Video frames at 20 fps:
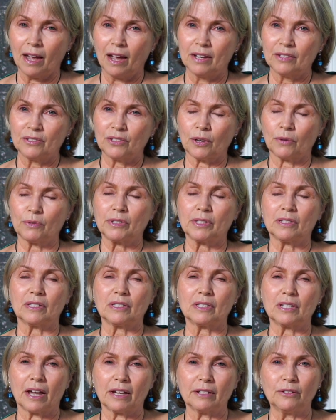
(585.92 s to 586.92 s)
So it's
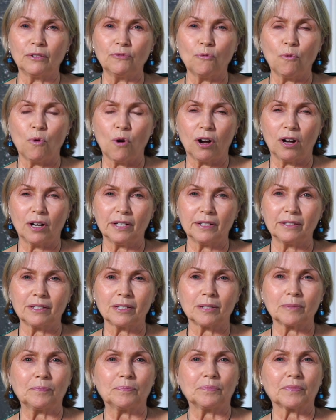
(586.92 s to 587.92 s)
the Ten of
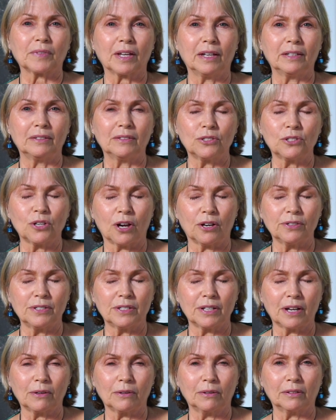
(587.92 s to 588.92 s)
Wands. In the Thoth
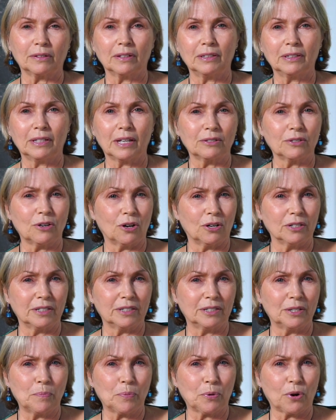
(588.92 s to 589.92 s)
deck, they call
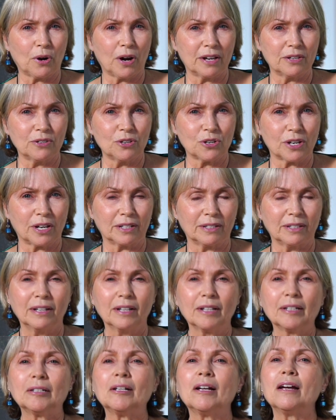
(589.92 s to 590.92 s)
it oppression.
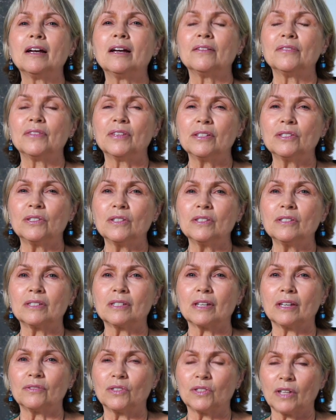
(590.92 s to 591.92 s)
This
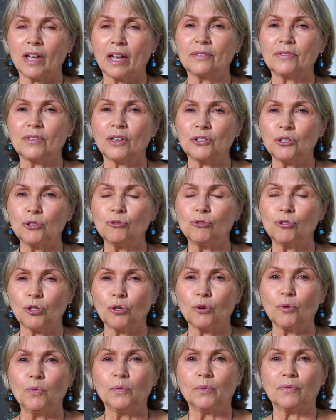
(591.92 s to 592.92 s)
is saying that you
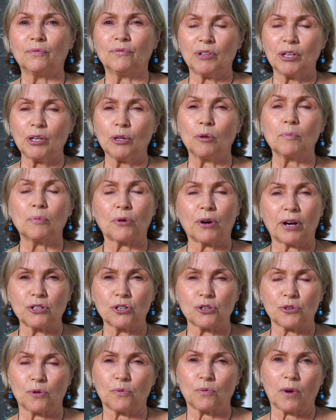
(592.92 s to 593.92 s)
do feel
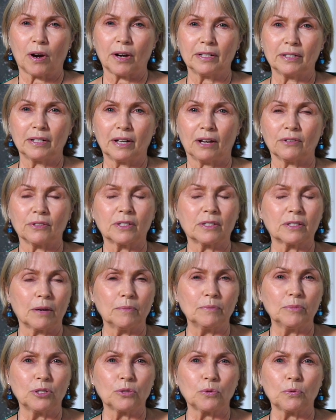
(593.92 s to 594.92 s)
pressure right now,
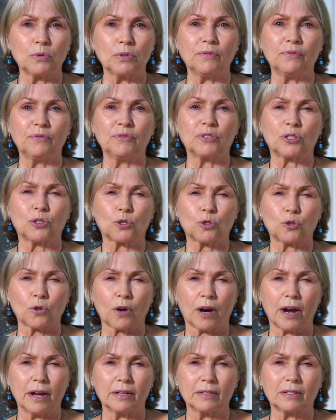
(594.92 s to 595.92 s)
some sort of
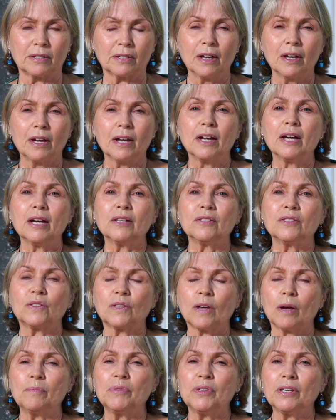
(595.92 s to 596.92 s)
stress,
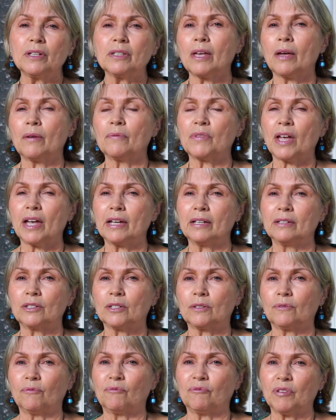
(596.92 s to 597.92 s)
something that
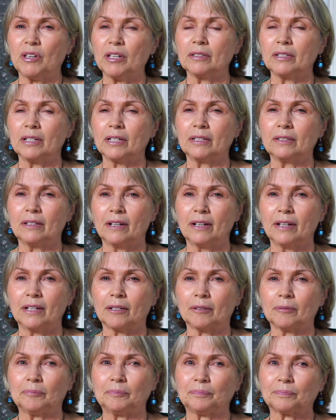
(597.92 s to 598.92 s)
is feeling
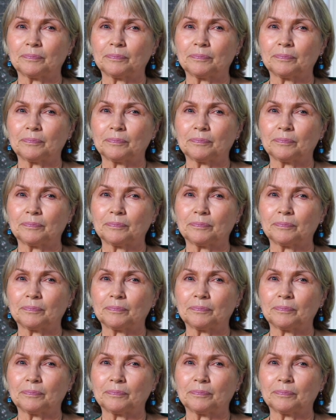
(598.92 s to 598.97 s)
like